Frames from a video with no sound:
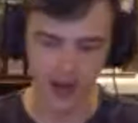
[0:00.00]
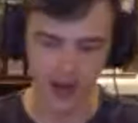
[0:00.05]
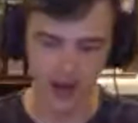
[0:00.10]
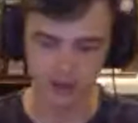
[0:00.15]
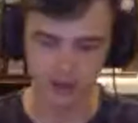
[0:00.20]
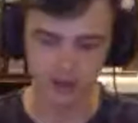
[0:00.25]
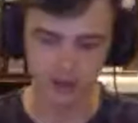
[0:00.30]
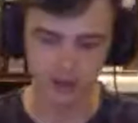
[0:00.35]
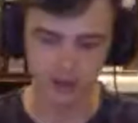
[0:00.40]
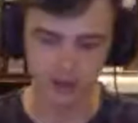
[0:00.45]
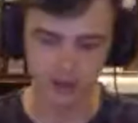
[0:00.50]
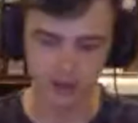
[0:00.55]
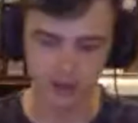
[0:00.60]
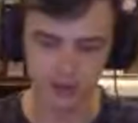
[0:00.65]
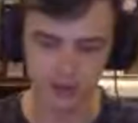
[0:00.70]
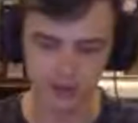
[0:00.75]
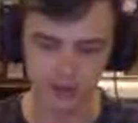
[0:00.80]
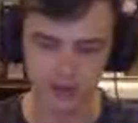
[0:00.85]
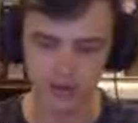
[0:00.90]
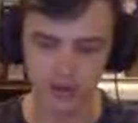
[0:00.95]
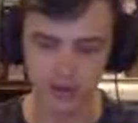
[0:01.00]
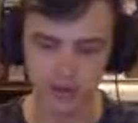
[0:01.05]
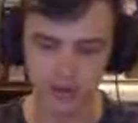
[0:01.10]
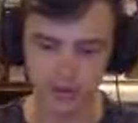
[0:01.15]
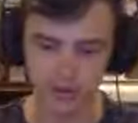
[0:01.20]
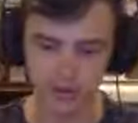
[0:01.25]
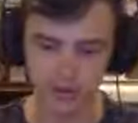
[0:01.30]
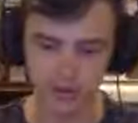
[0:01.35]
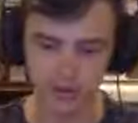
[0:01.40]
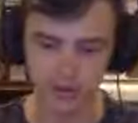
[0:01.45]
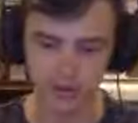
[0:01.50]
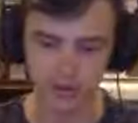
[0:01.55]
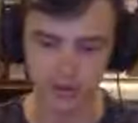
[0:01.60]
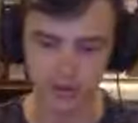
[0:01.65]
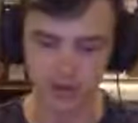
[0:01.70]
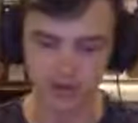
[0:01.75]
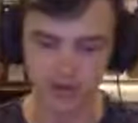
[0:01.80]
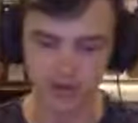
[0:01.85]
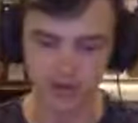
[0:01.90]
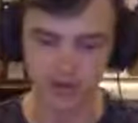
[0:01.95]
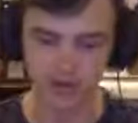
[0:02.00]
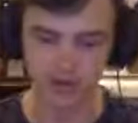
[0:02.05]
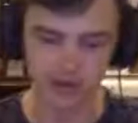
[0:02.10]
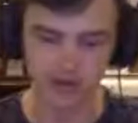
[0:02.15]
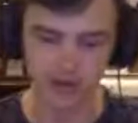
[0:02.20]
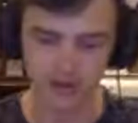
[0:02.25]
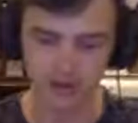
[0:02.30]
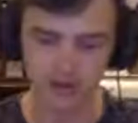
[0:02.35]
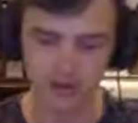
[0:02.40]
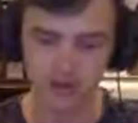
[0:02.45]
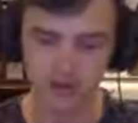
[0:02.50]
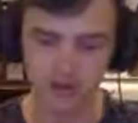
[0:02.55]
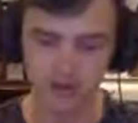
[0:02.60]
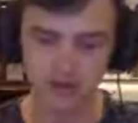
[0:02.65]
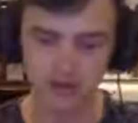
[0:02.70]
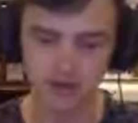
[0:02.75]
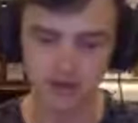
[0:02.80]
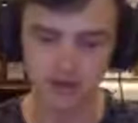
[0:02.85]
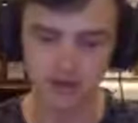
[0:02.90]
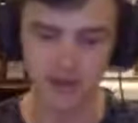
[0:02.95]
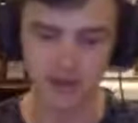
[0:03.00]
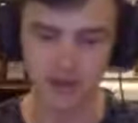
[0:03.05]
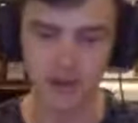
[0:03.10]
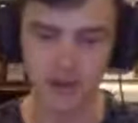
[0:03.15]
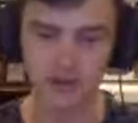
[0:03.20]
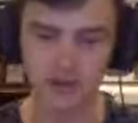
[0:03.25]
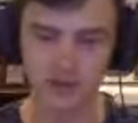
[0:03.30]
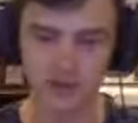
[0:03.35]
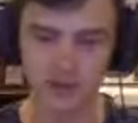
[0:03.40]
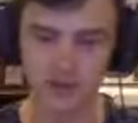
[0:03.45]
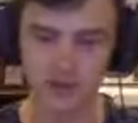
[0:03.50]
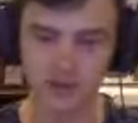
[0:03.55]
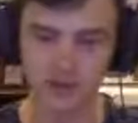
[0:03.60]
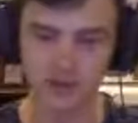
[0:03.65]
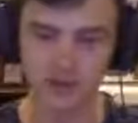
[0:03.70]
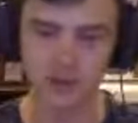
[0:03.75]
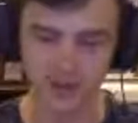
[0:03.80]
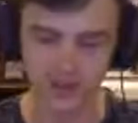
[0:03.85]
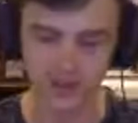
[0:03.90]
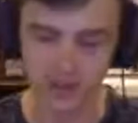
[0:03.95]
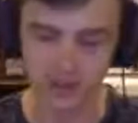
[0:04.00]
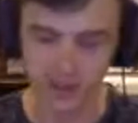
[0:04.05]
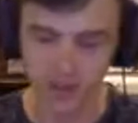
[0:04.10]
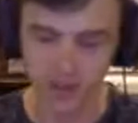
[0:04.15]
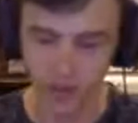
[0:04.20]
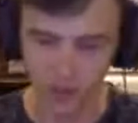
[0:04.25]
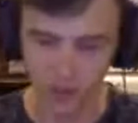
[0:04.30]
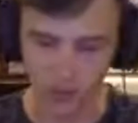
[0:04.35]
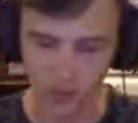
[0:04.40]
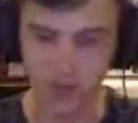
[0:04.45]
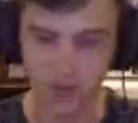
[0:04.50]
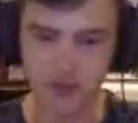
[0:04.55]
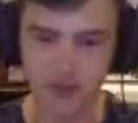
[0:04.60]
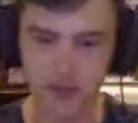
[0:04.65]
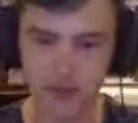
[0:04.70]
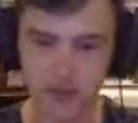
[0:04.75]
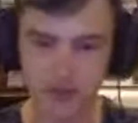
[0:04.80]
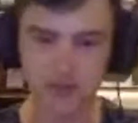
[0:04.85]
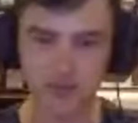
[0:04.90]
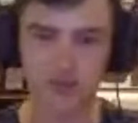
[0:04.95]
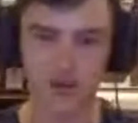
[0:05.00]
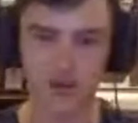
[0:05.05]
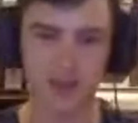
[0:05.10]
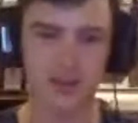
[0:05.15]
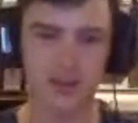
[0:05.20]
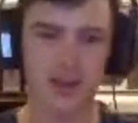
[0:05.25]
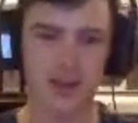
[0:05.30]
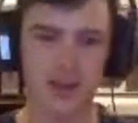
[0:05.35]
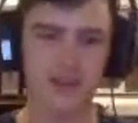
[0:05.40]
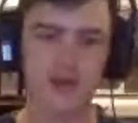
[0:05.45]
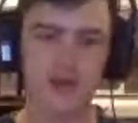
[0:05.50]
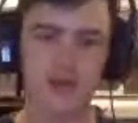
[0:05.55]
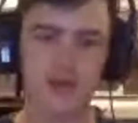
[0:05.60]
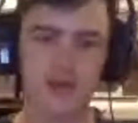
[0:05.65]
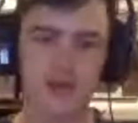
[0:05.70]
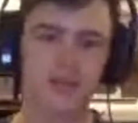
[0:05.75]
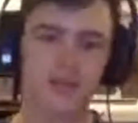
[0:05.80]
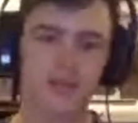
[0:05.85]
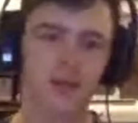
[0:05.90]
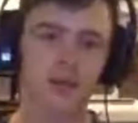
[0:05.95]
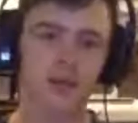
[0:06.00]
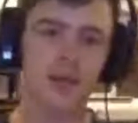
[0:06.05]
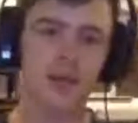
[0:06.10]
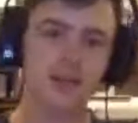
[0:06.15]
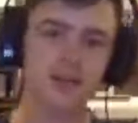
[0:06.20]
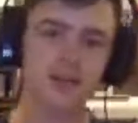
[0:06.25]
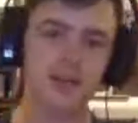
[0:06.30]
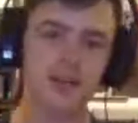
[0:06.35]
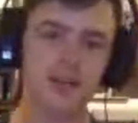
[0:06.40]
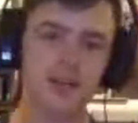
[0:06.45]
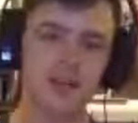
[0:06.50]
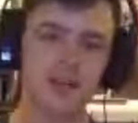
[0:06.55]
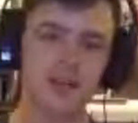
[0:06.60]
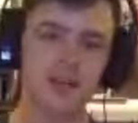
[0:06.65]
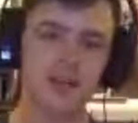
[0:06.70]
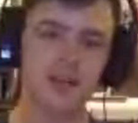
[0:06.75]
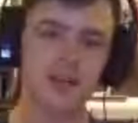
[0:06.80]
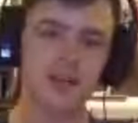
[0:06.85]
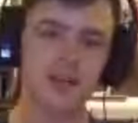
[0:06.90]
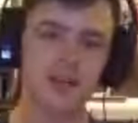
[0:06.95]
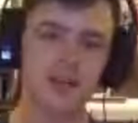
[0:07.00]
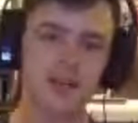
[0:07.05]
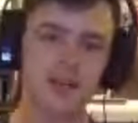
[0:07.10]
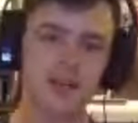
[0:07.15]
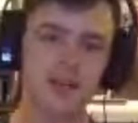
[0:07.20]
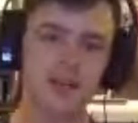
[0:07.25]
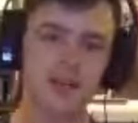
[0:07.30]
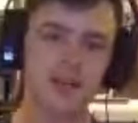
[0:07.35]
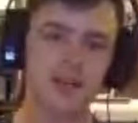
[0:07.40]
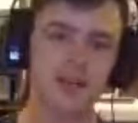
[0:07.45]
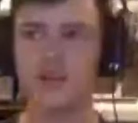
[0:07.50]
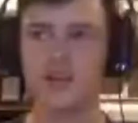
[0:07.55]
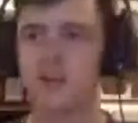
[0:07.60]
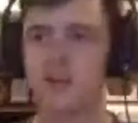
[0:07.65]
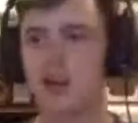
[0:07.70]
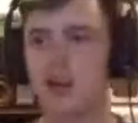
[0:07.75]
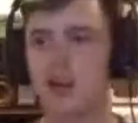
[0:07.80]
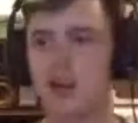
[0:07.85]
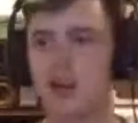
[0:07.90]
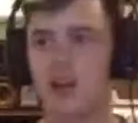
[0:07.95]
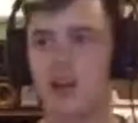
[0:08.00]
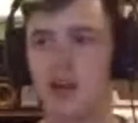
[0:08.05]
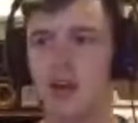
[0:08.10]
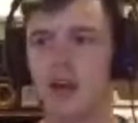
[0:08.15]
something to focus on, which was my feet, just one foot in front of the other. So we inch our way around the top of this and